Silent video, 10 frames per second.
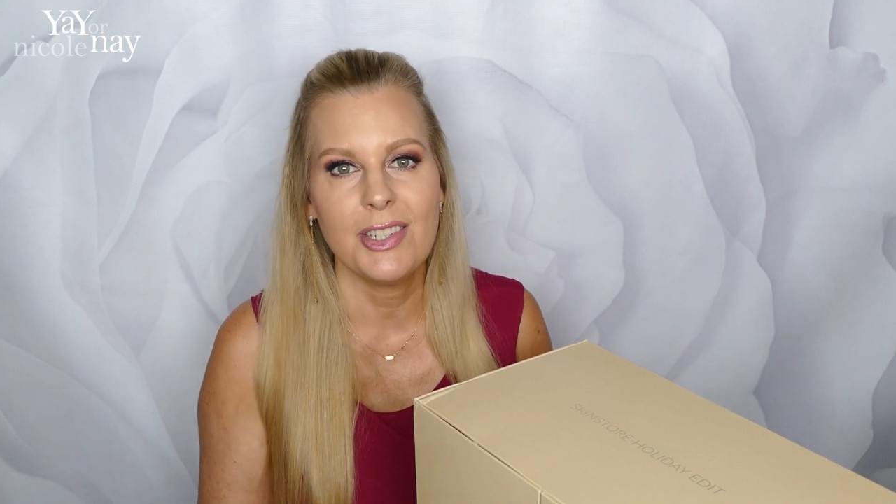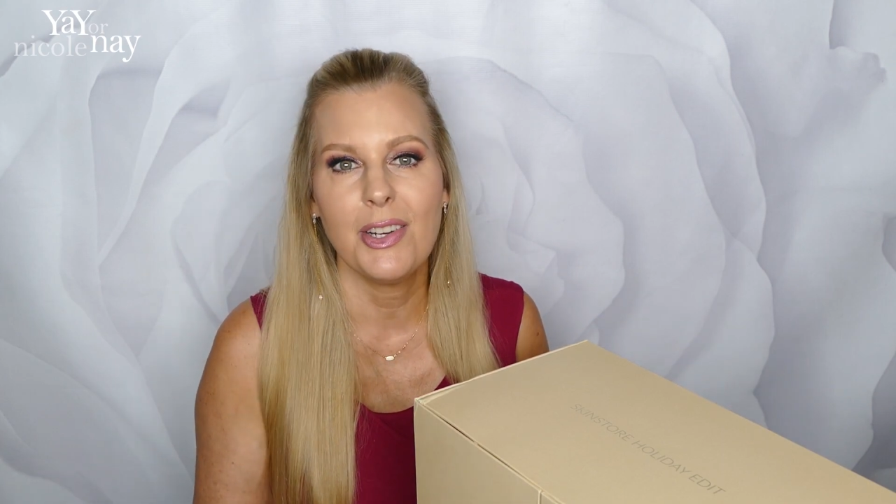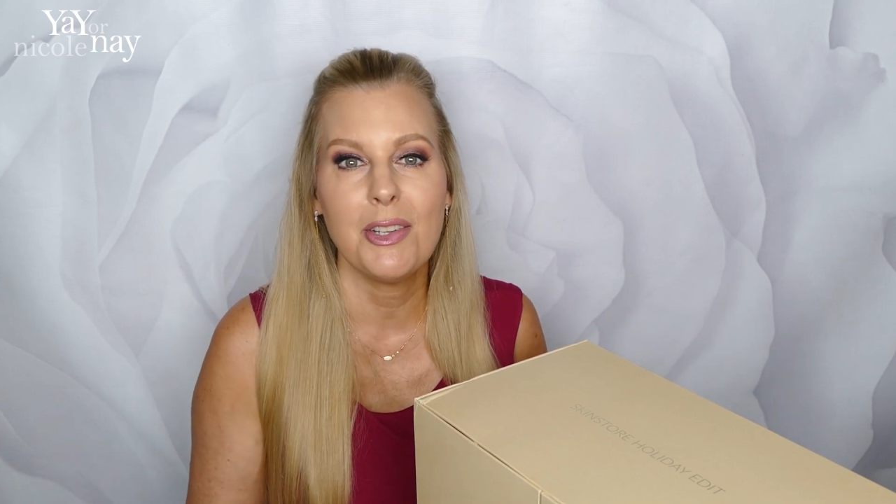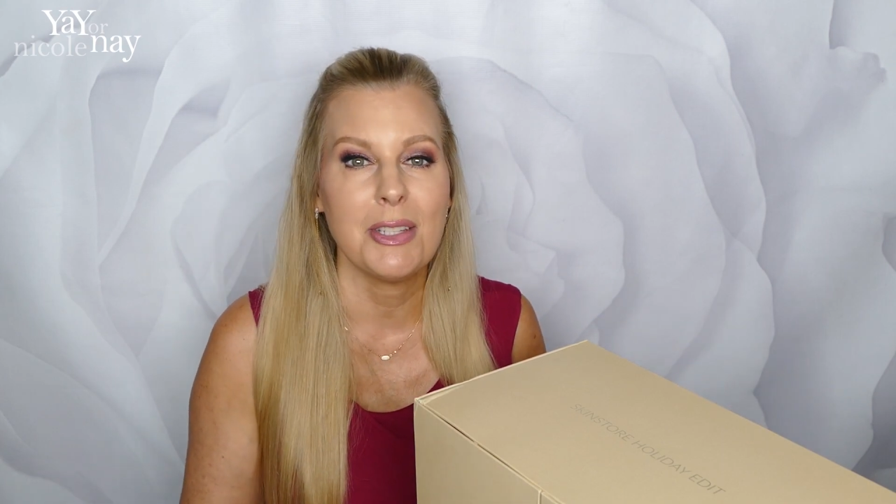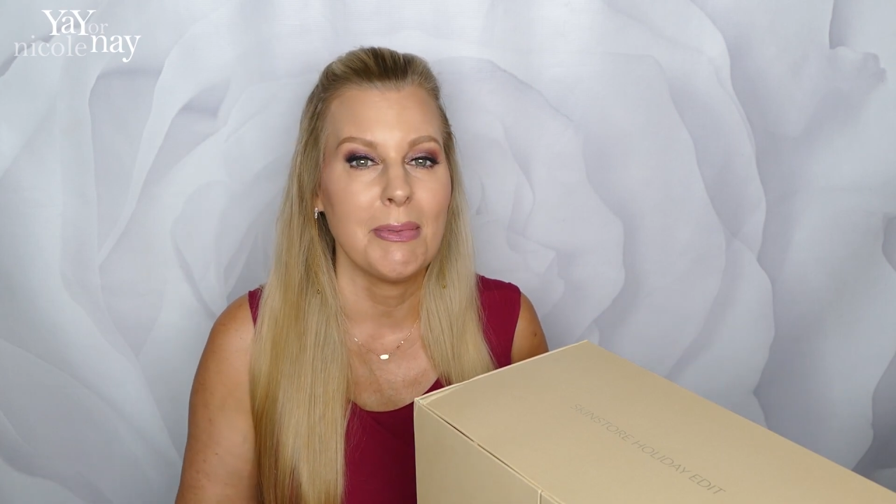You
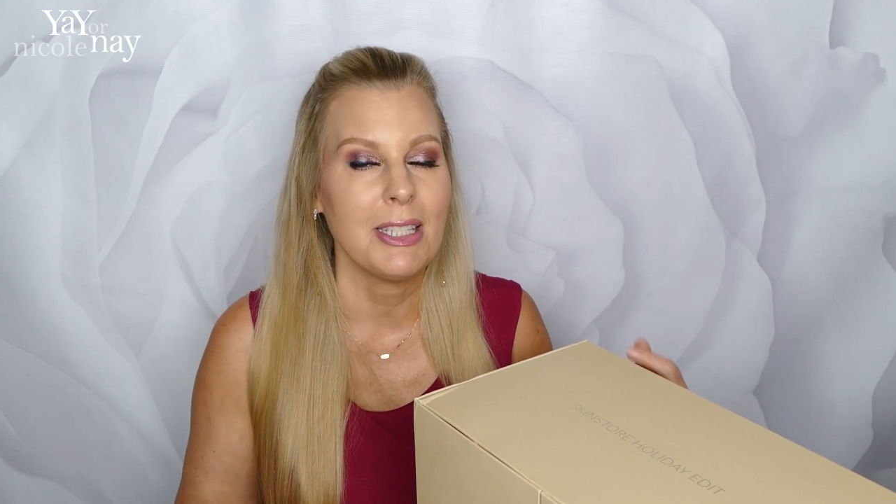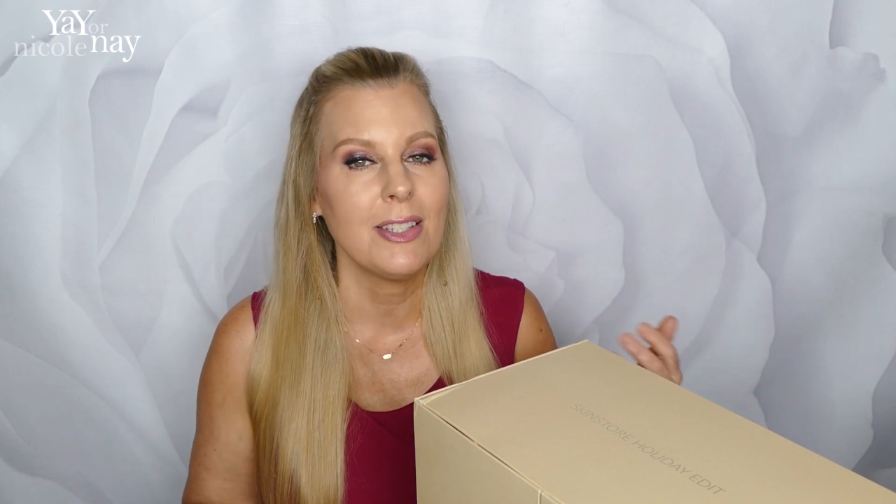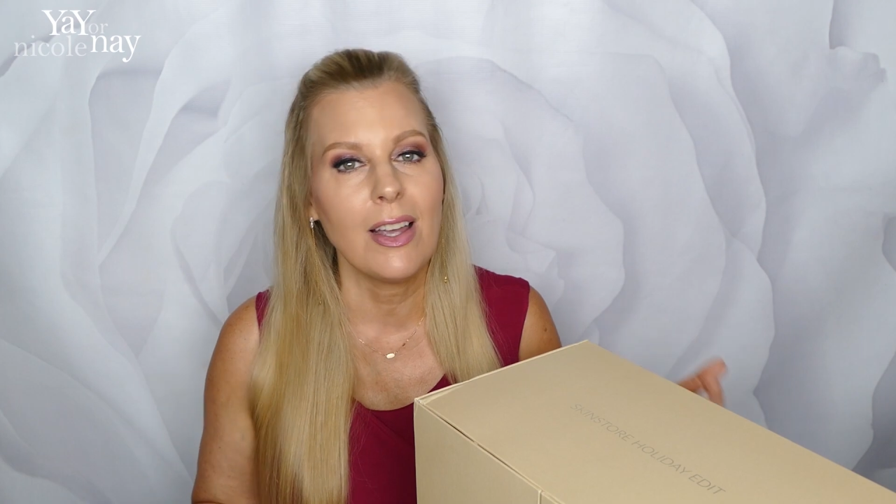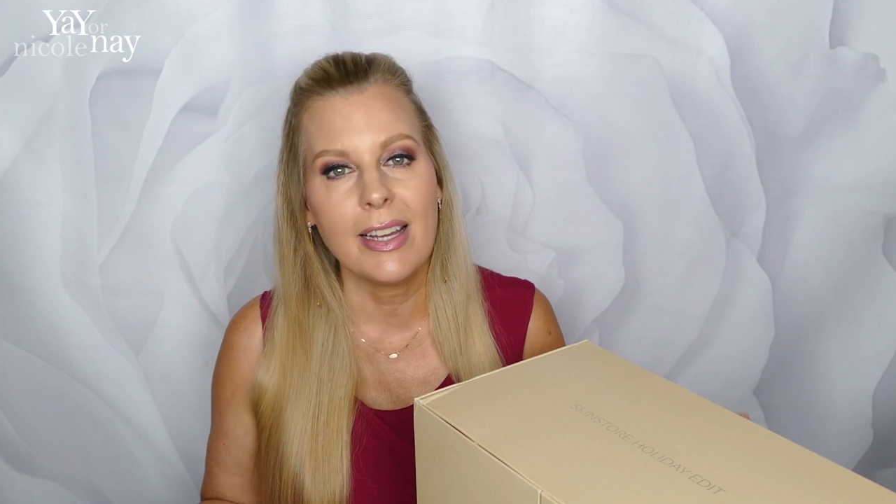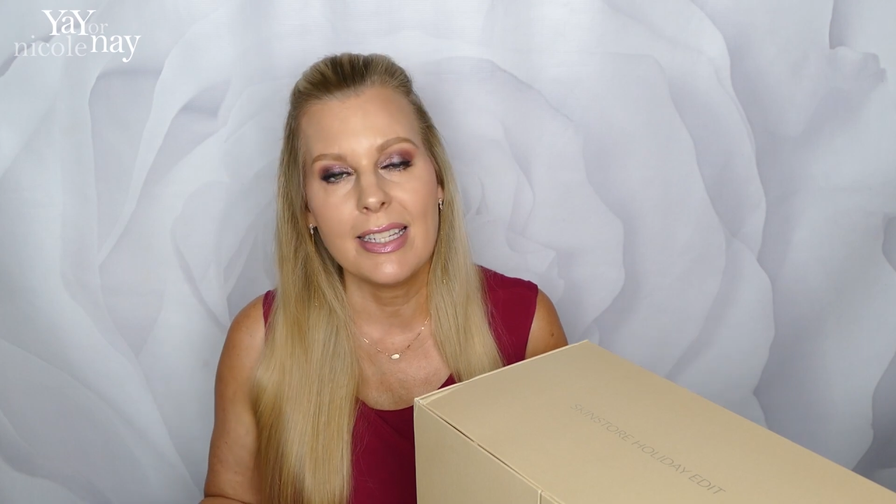can use them as
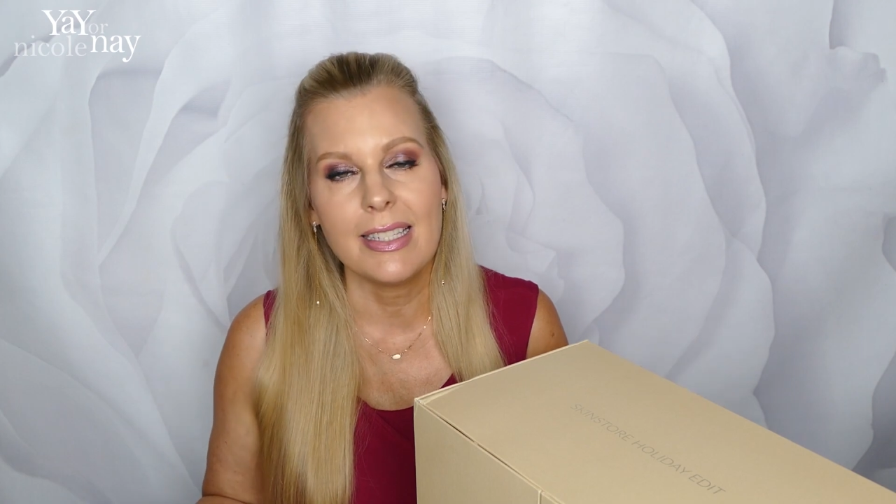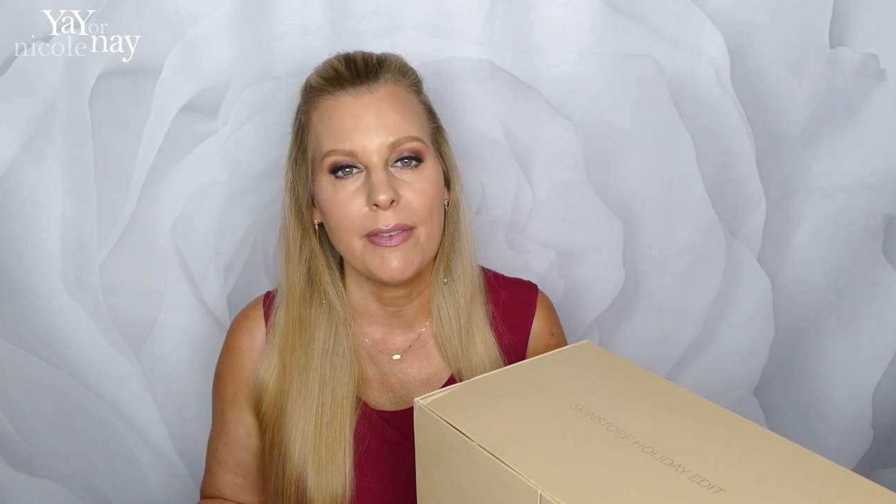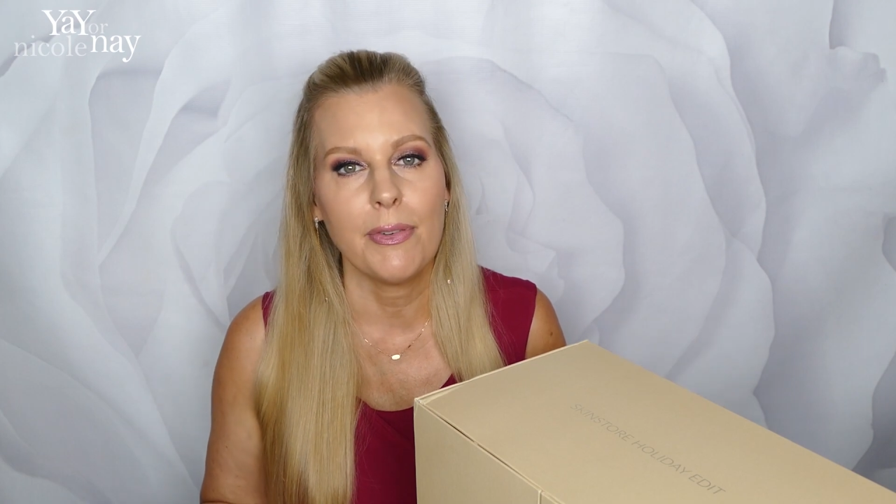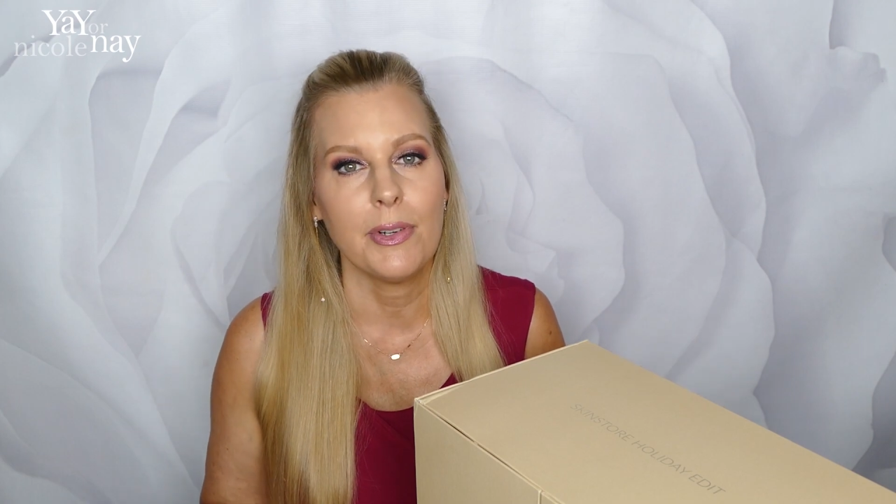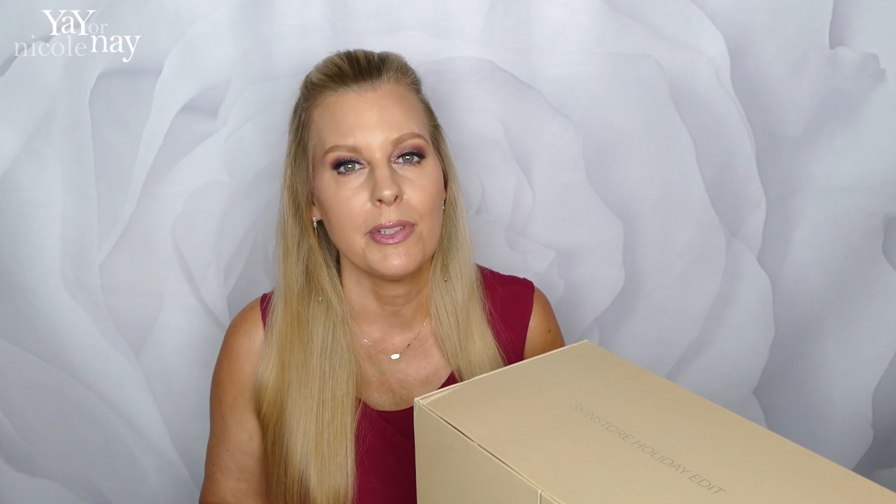stocking
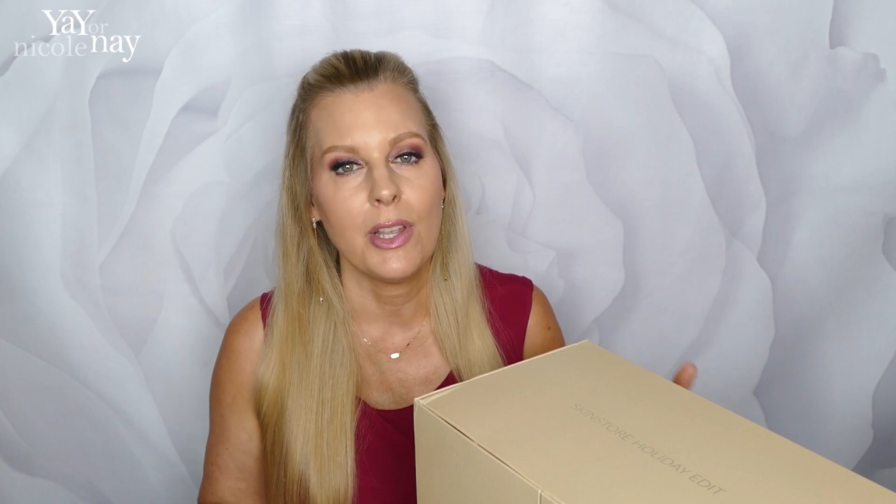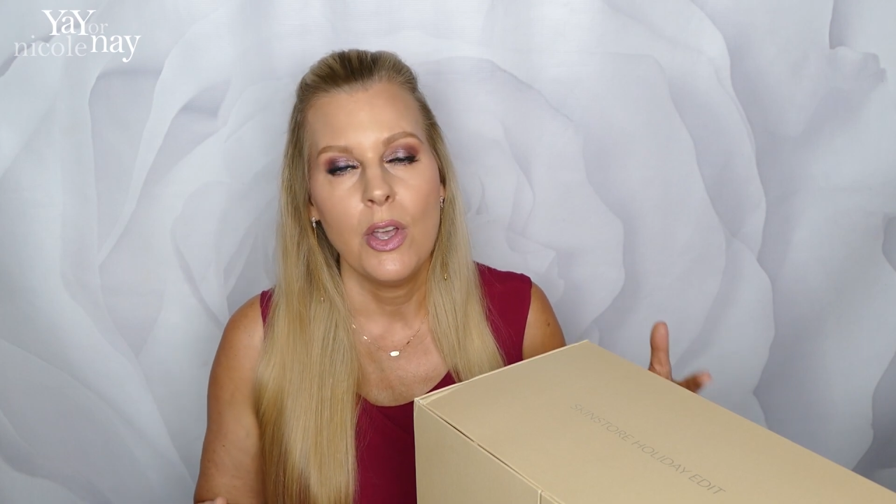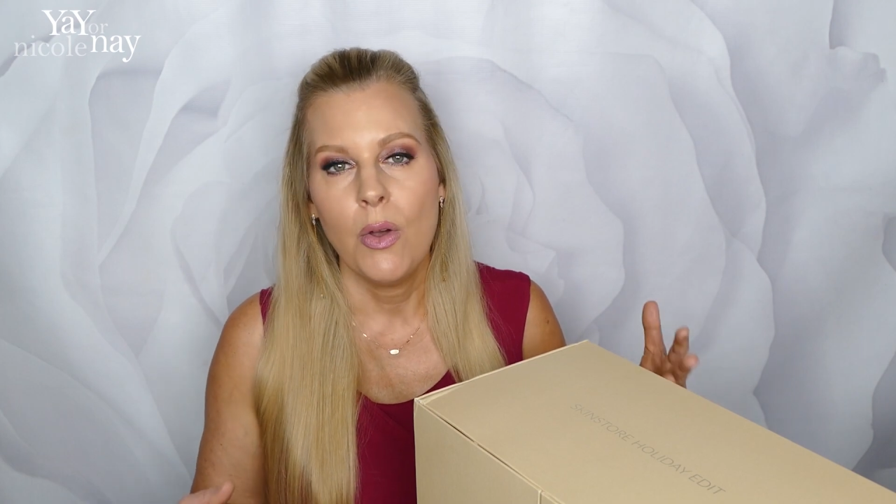stuffers